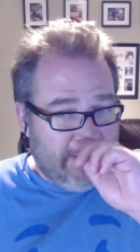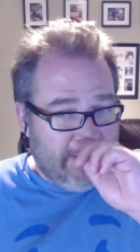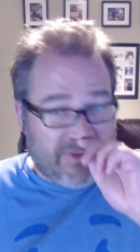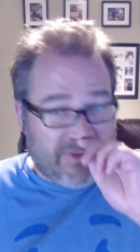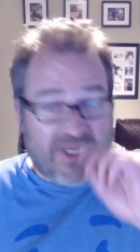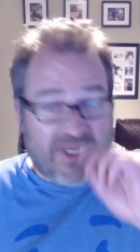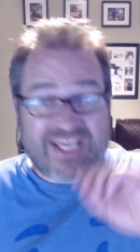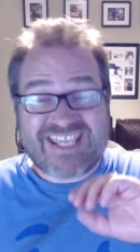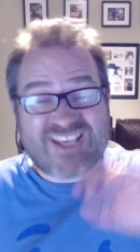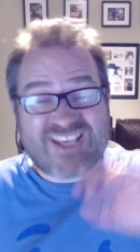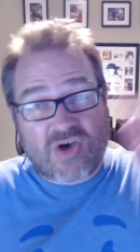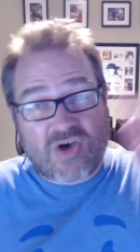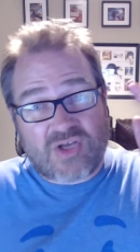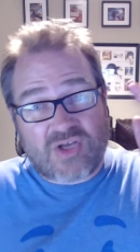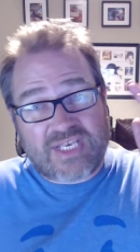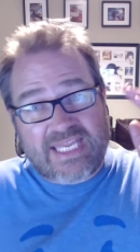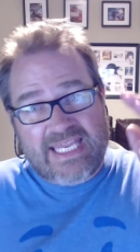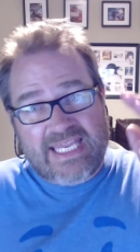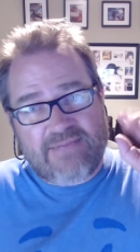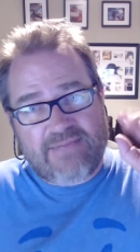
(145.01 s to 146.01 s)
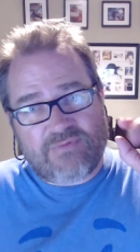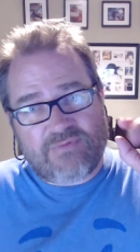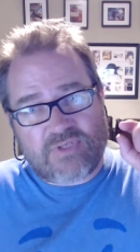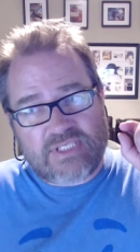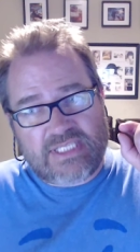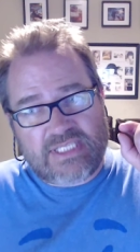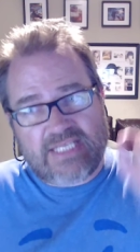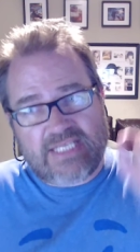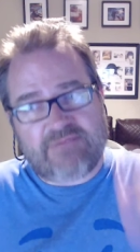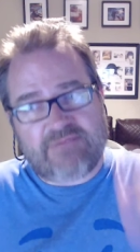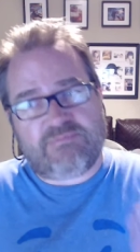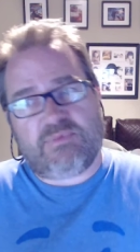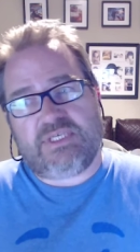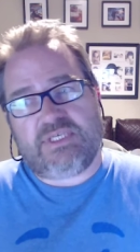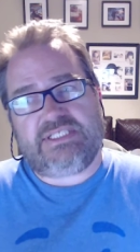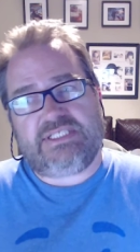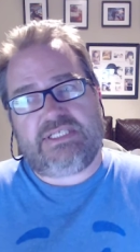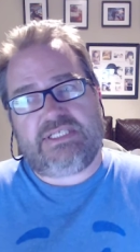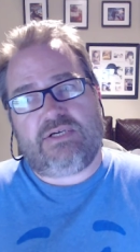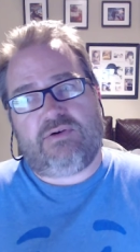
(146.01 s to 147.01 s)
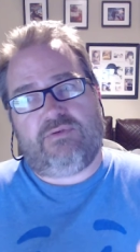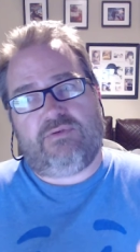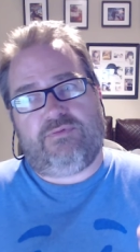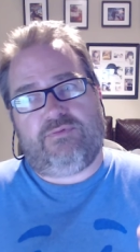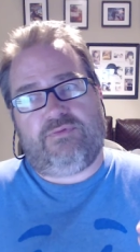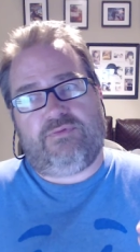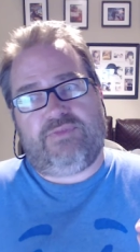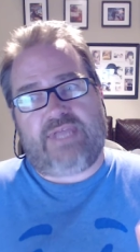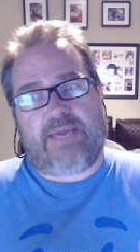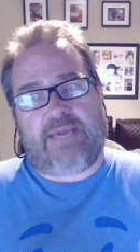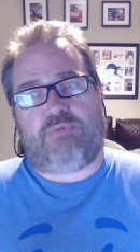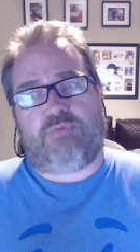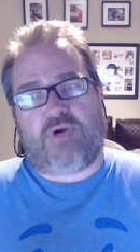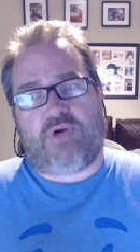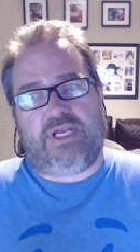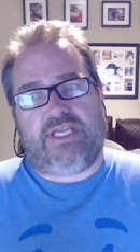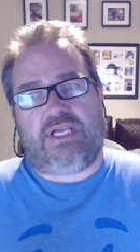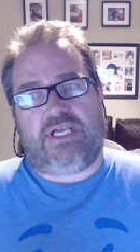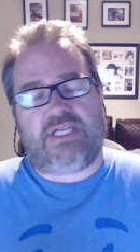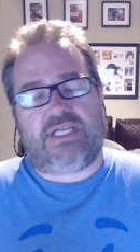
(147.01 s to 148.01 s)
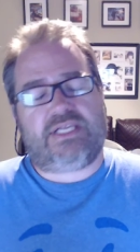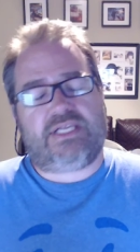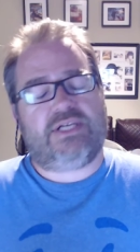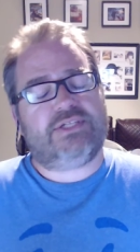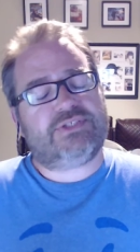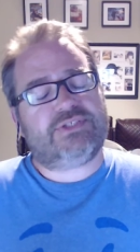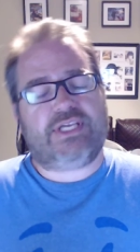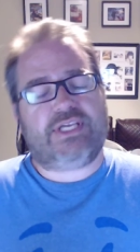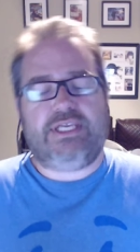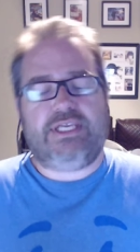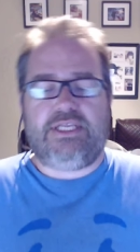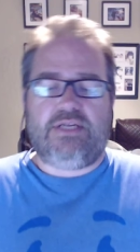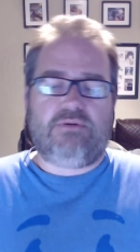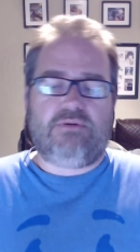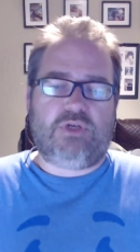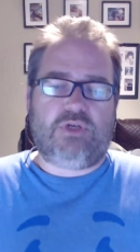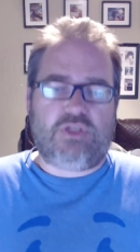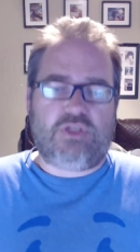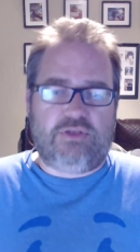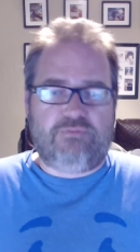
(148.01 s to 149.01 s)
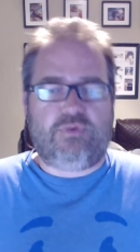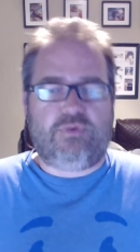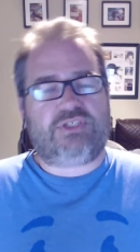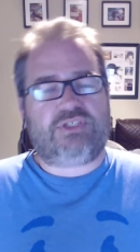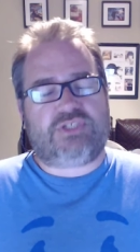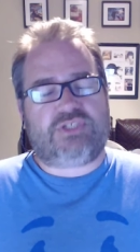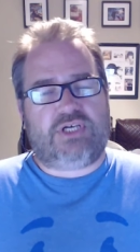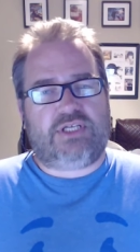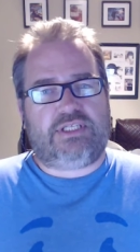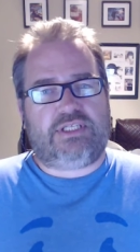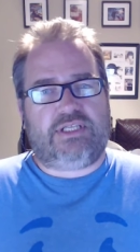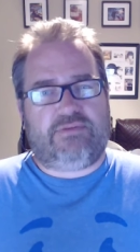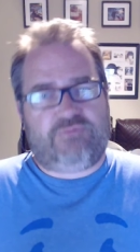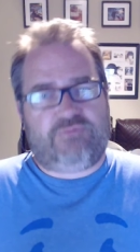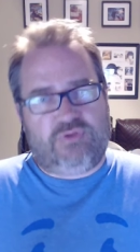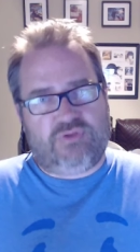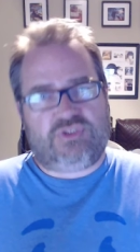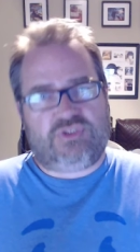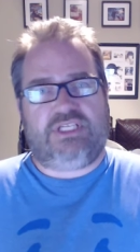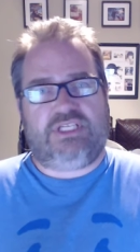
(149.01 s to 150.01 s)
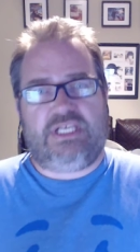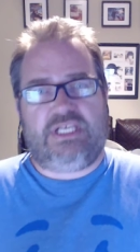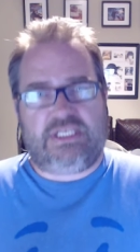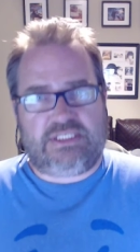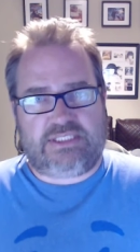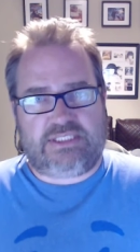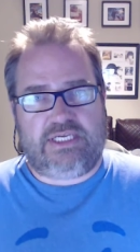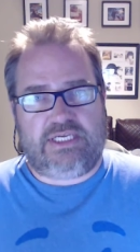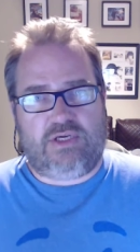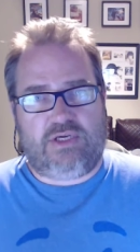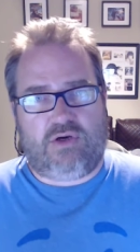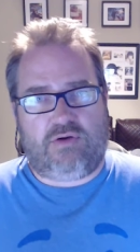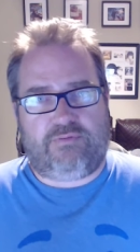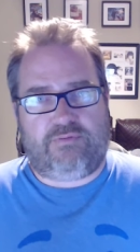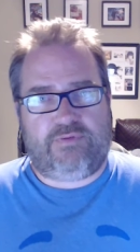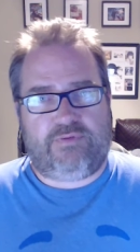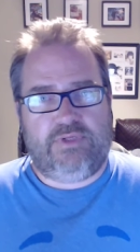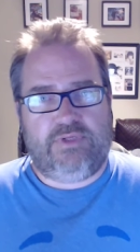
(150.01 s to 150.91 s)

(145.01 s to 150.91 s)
But I can't even give myself that break. I can't say, you know what, you've worked hard enough, you should get a day off.